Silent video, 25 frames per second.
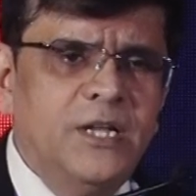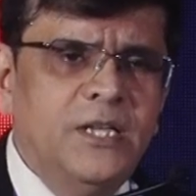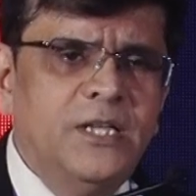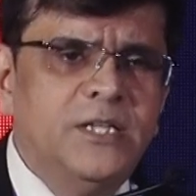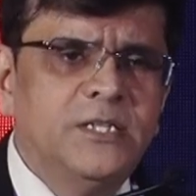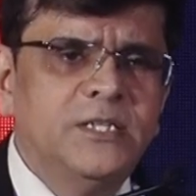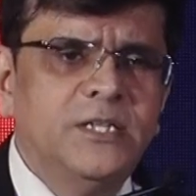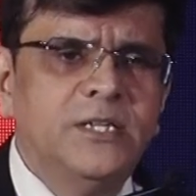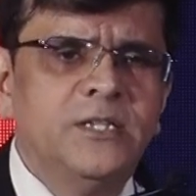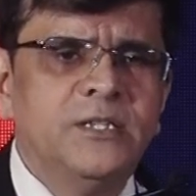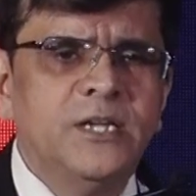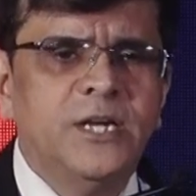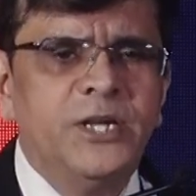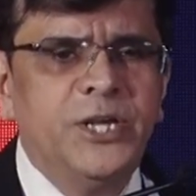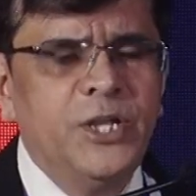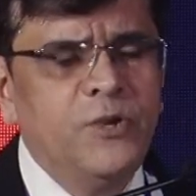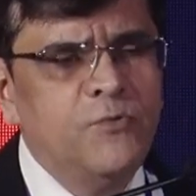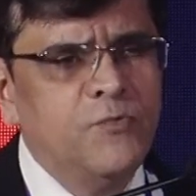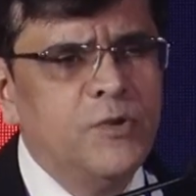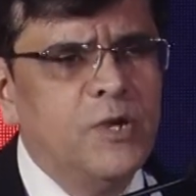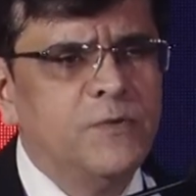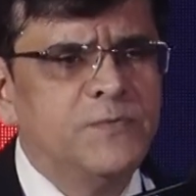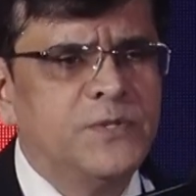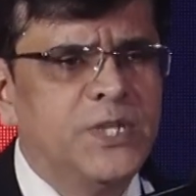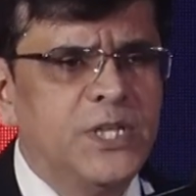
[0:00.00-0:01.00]
is in the
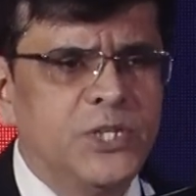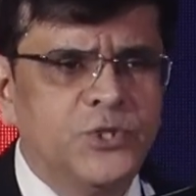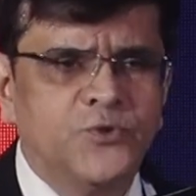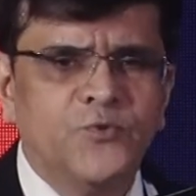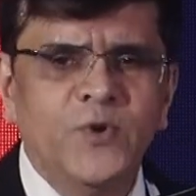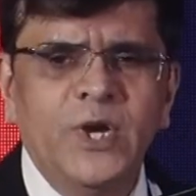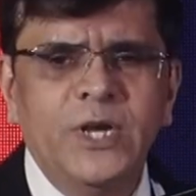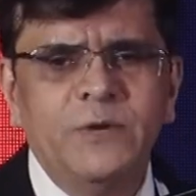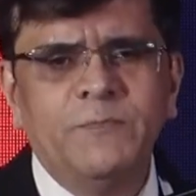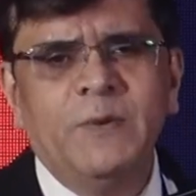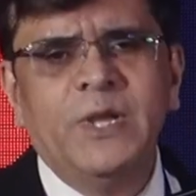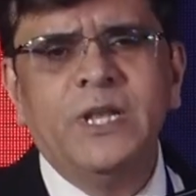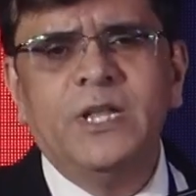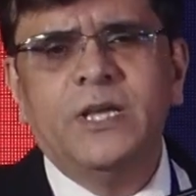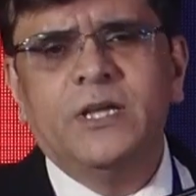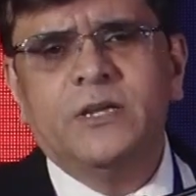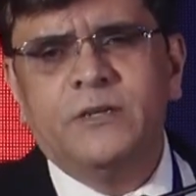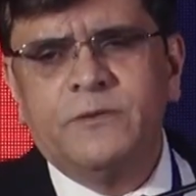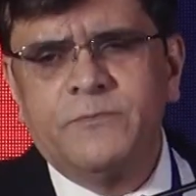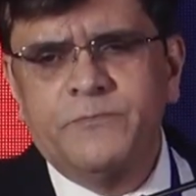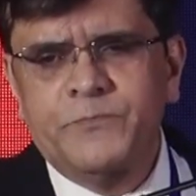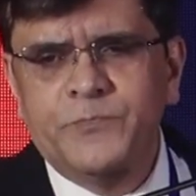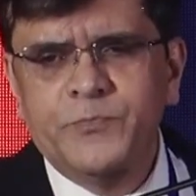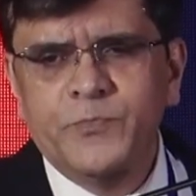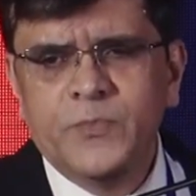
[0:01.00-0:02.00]
tune of 6 to 8 billion.
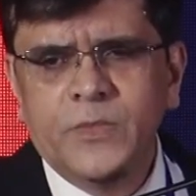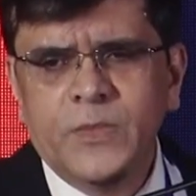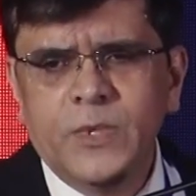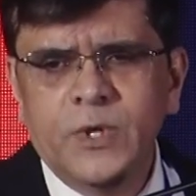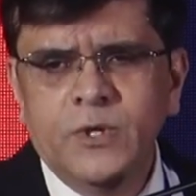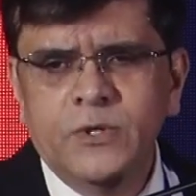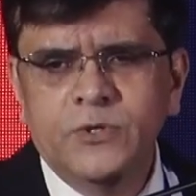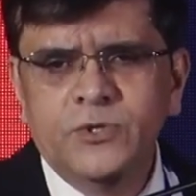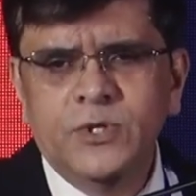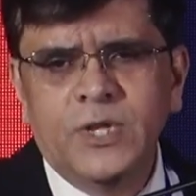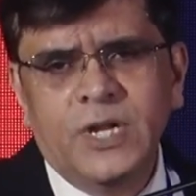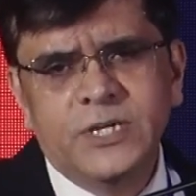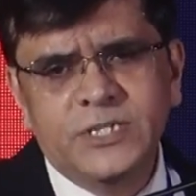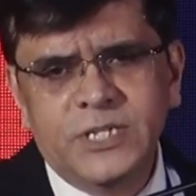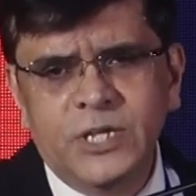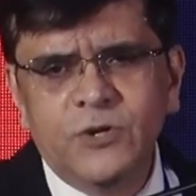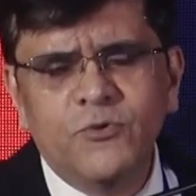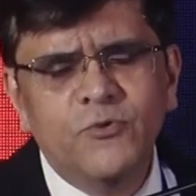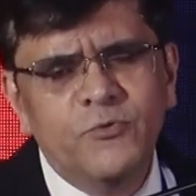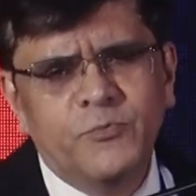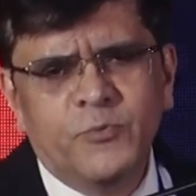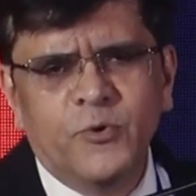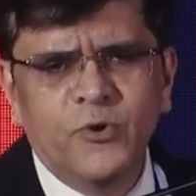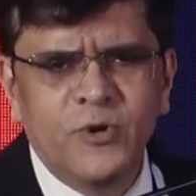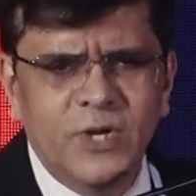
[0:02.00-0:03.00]
So that's a
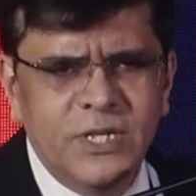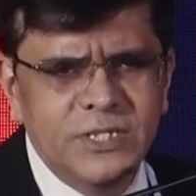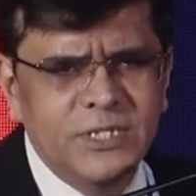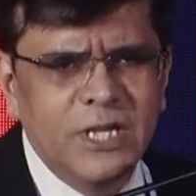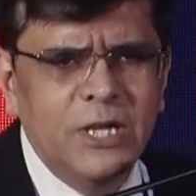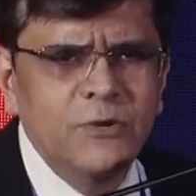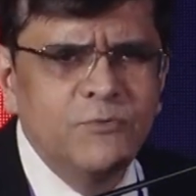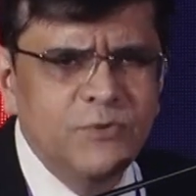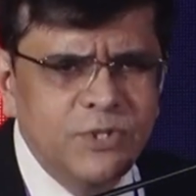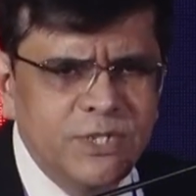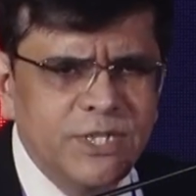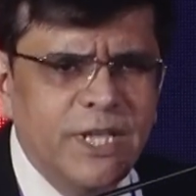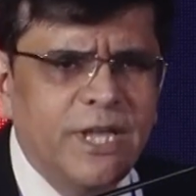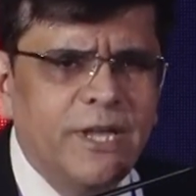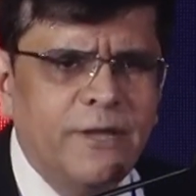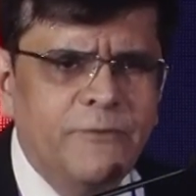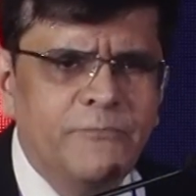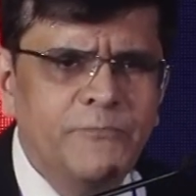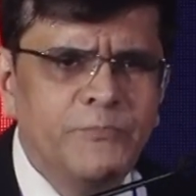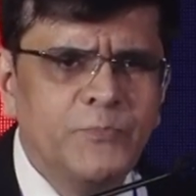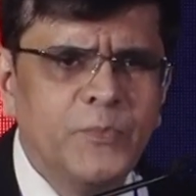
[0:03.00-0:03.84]
good progress, I would say.